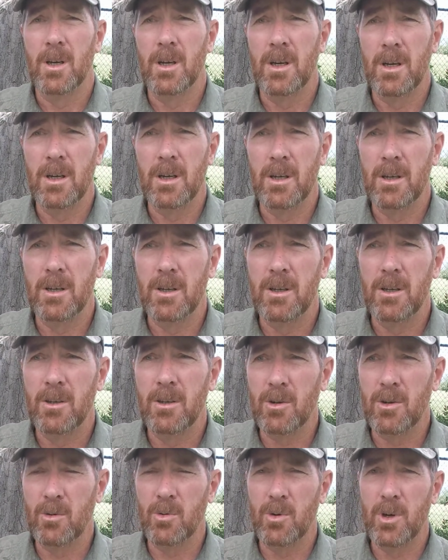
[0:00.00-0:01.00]

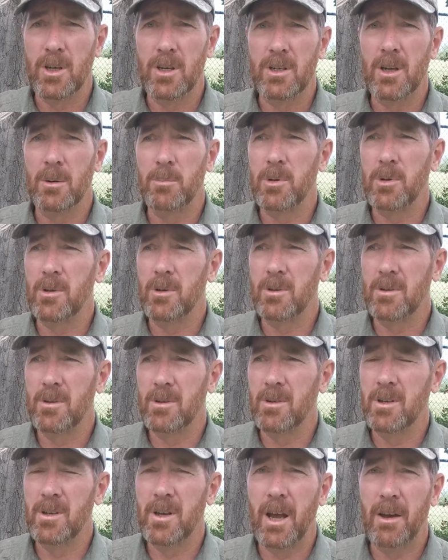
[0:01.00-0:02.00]
You don't want to
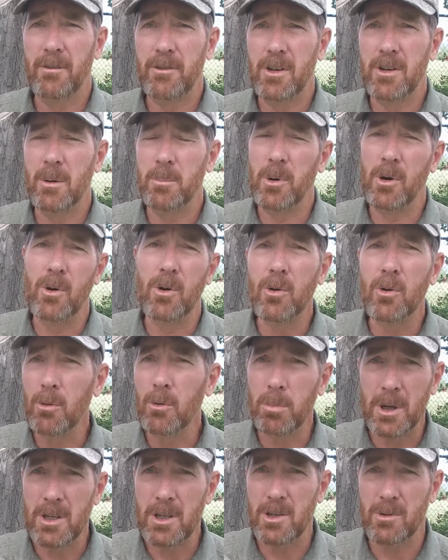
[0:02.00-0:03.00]
have to dump a
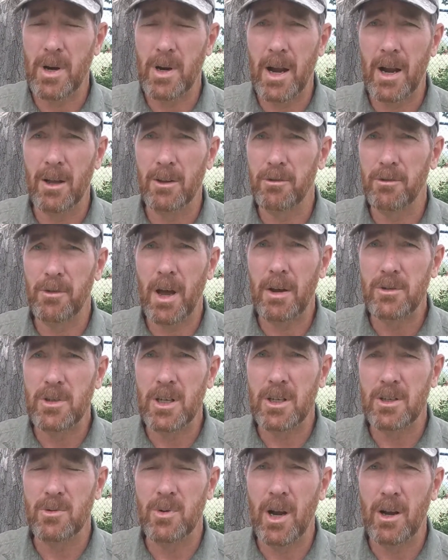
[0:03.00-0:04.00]
whole bunch of rounds,
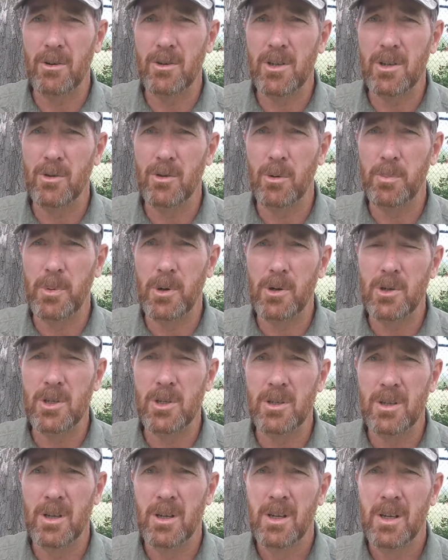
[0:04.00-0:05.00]
5-6 rounds into a
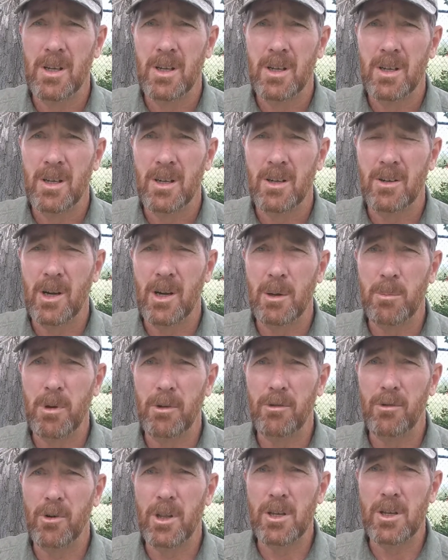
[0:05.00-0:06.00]
person, all right,
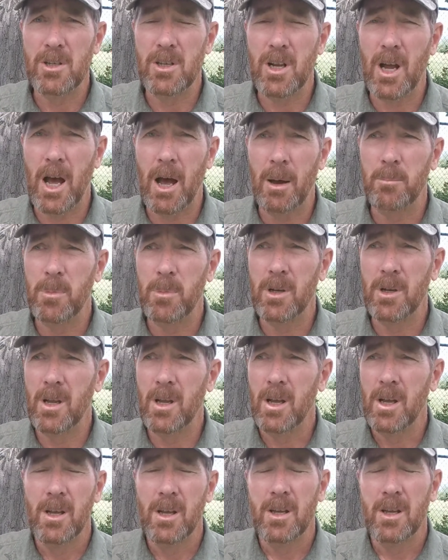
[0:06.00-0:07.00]
before they stop. But
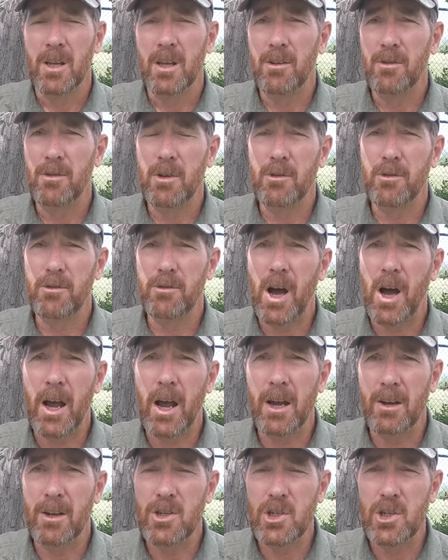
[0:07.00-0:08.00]
if you
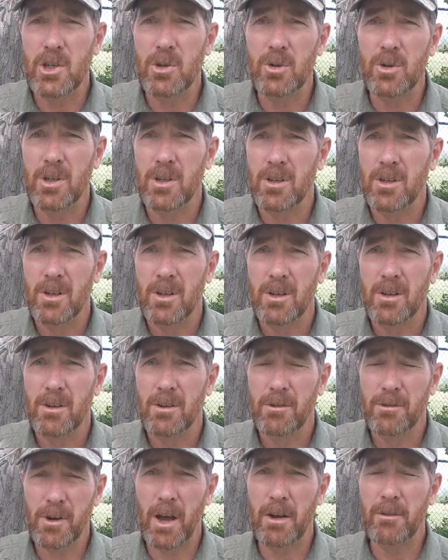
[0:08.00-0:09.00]
shoot
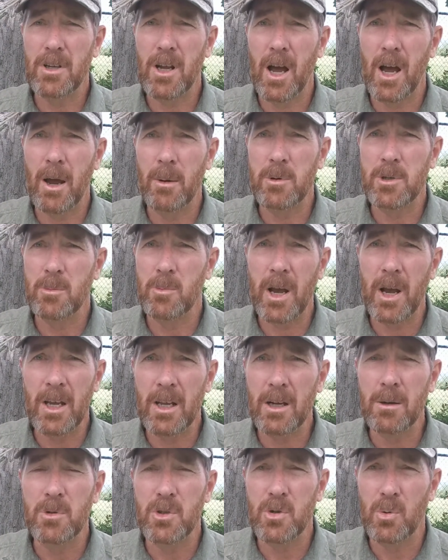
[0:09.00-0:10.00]
5 times, you might
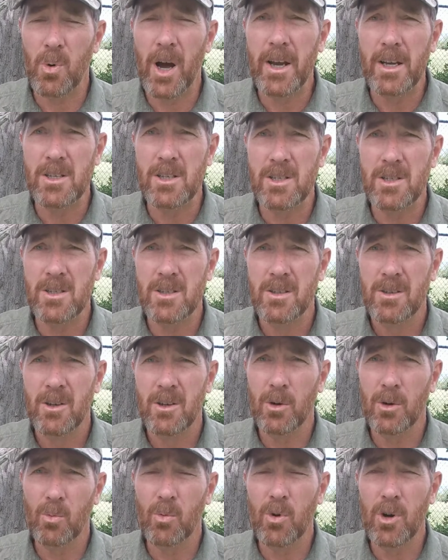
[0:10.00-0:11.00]
hit them twice
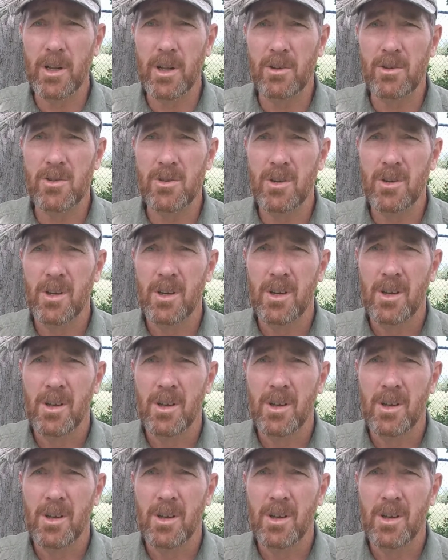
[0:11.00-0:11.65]
or once.